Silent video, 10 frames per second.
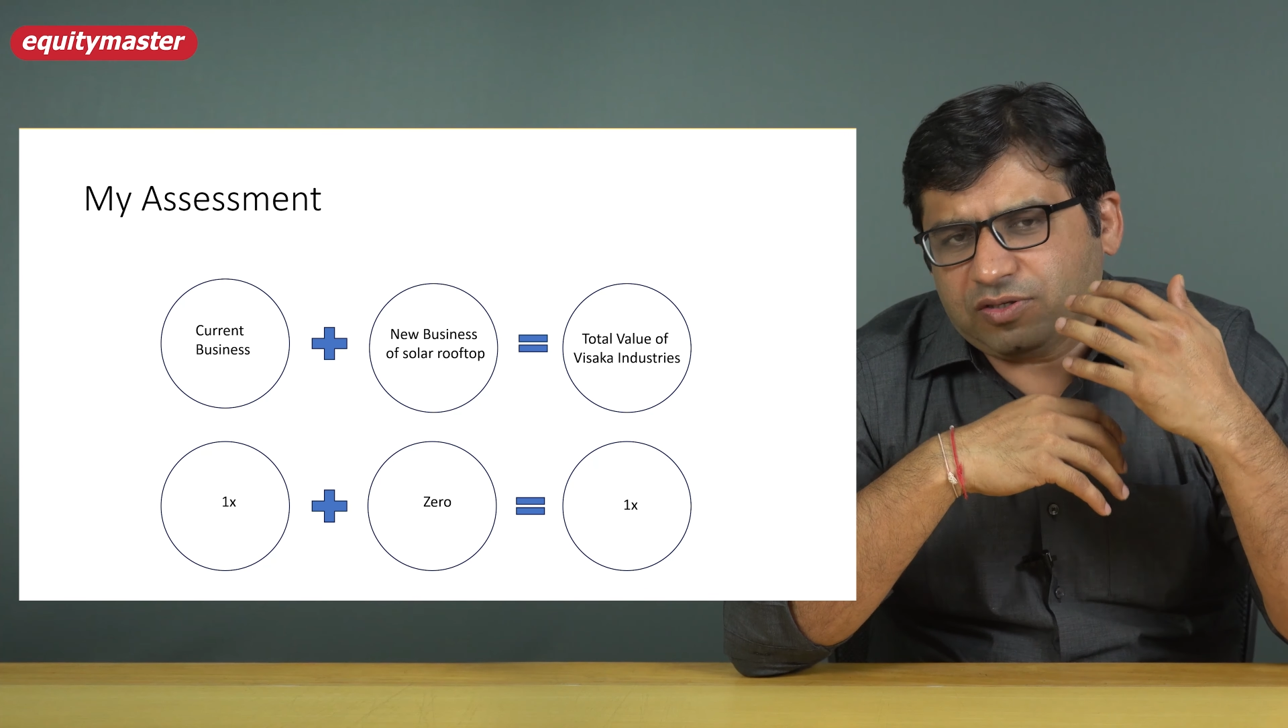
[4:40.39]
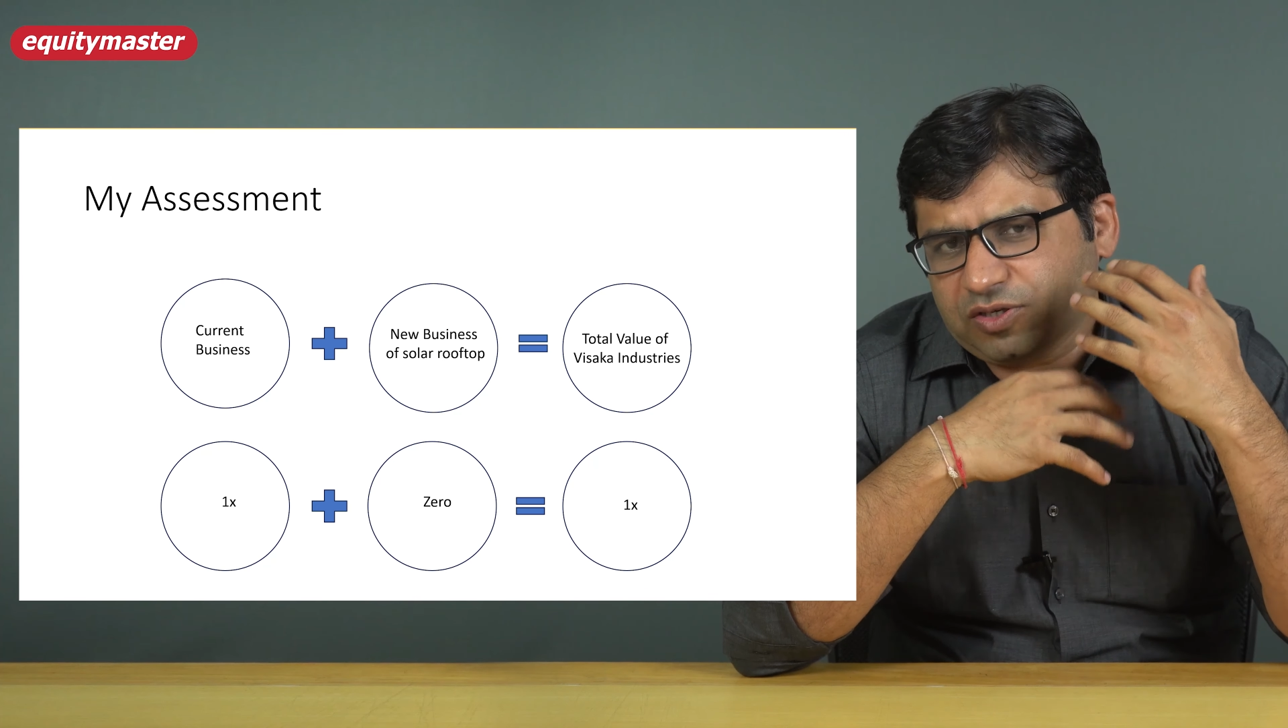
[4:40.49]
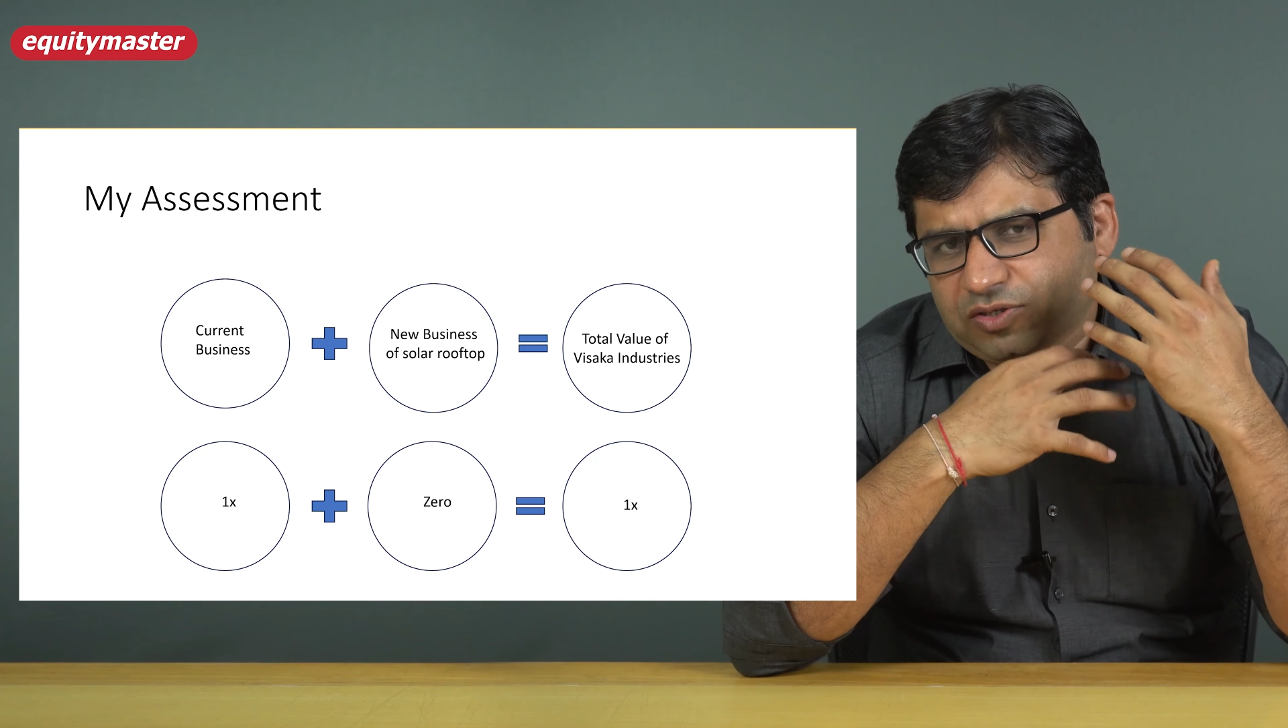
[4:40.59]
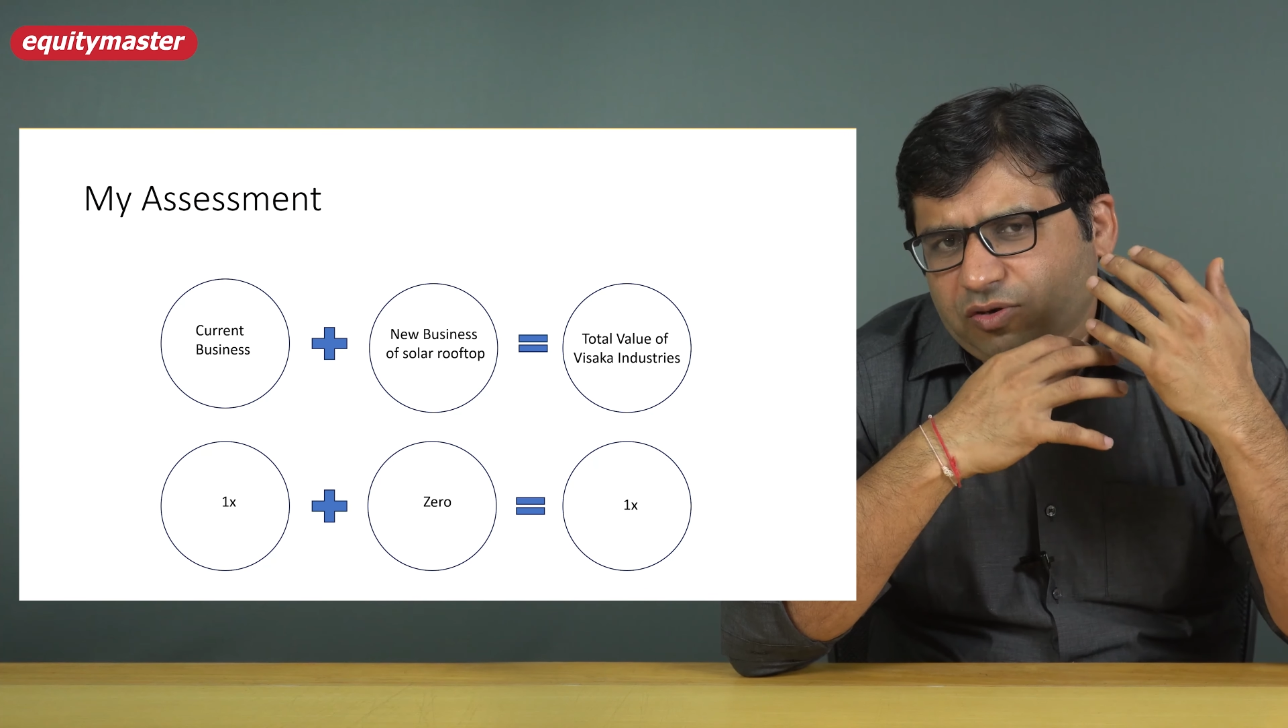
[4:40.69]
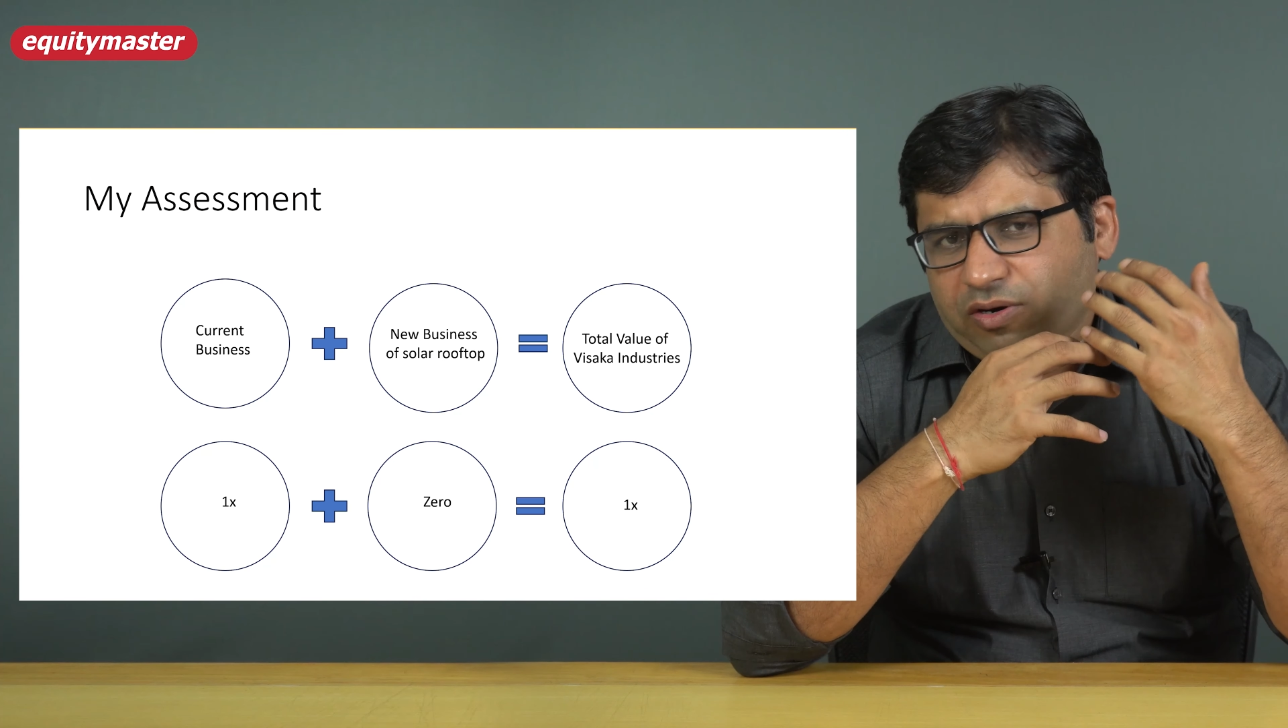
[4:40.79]
its
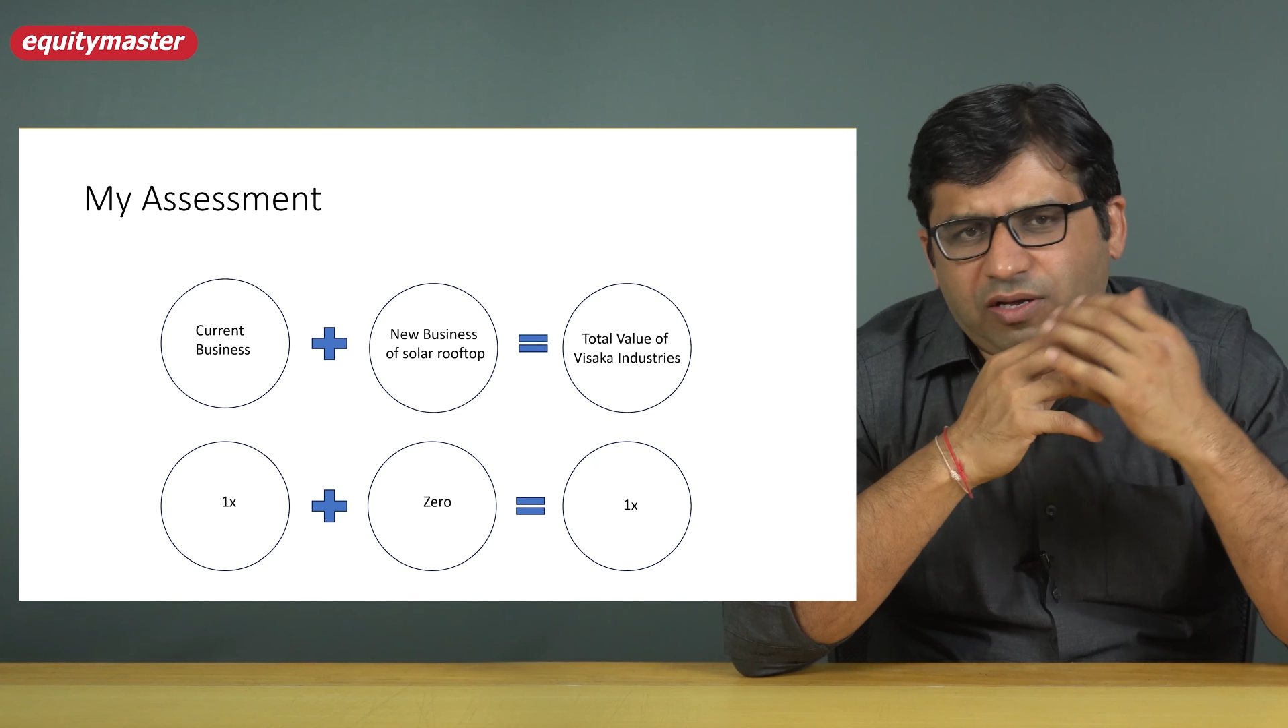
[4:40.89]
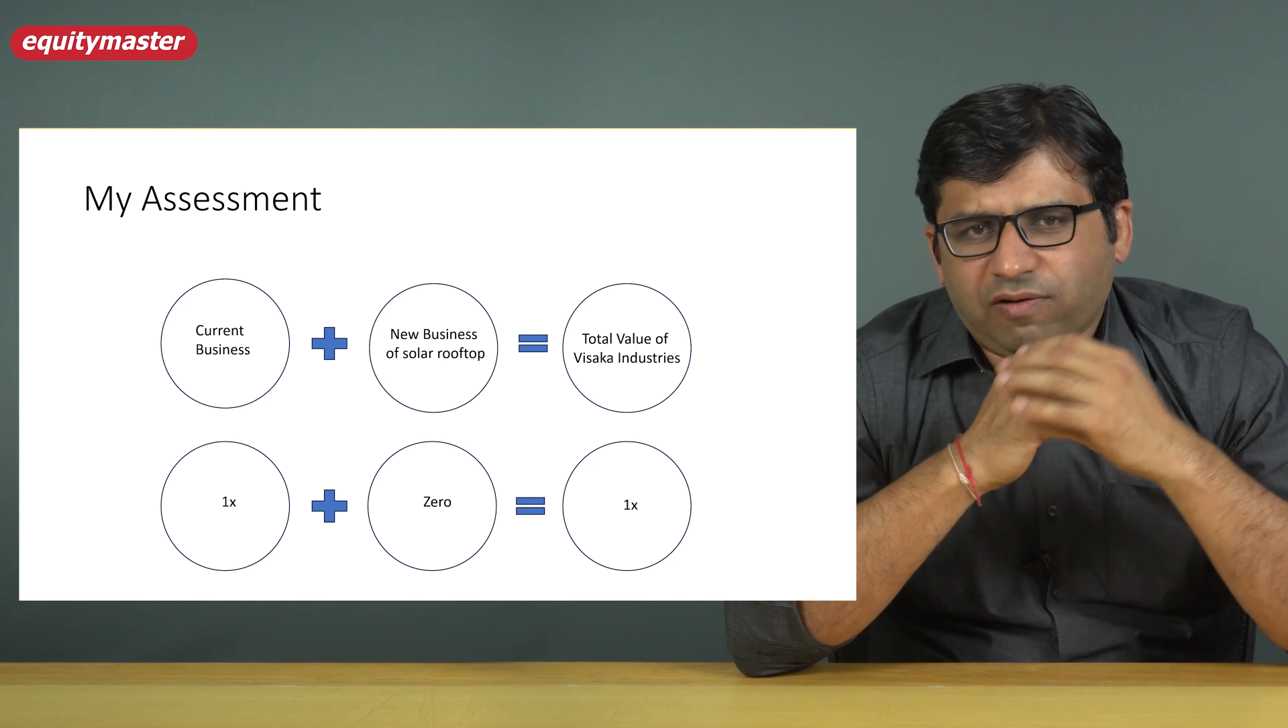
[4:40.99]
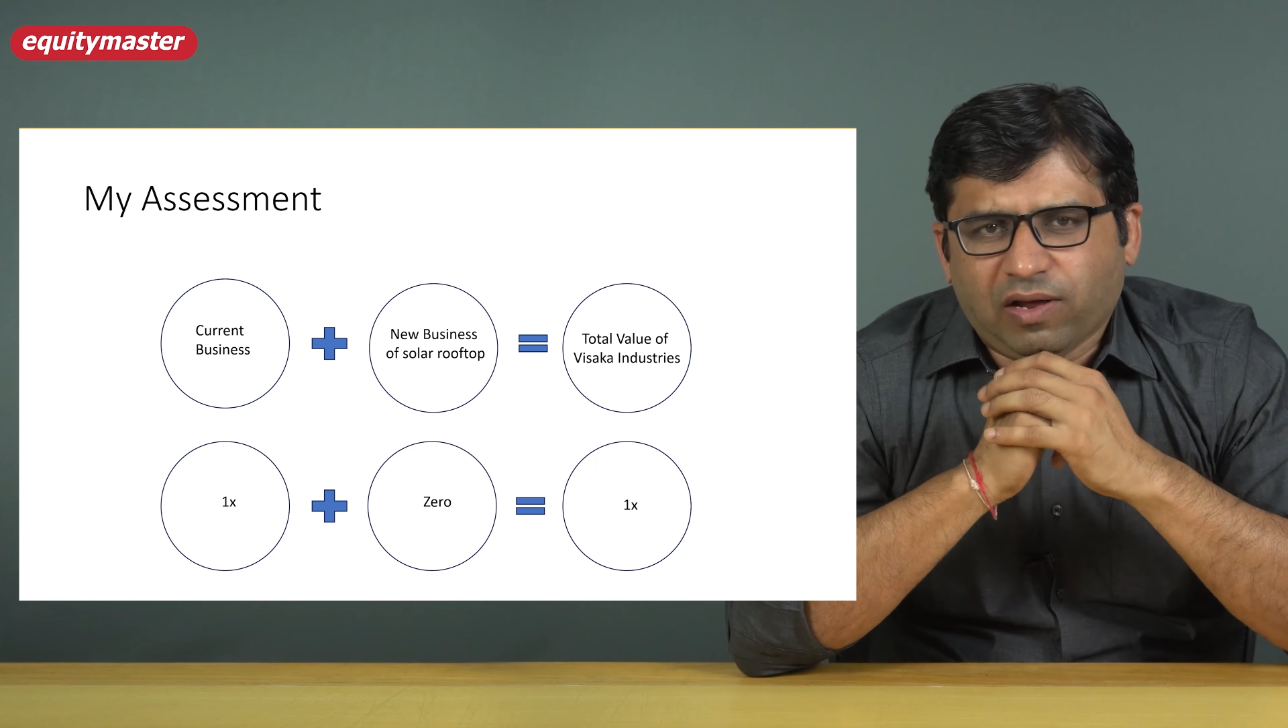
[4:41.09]
historical